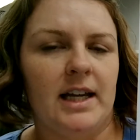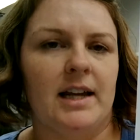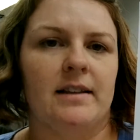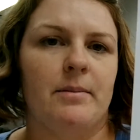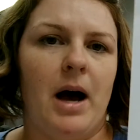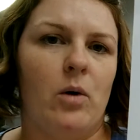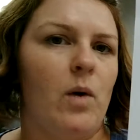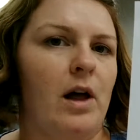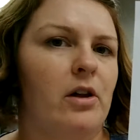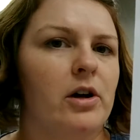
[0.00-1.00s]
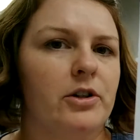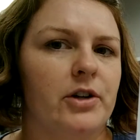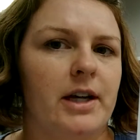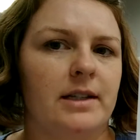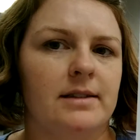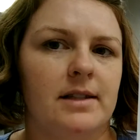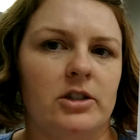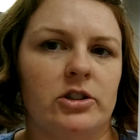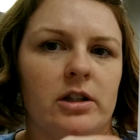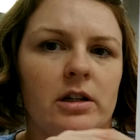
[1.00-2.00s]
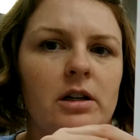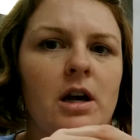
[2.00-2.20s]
getting them out while they're under anesthesia,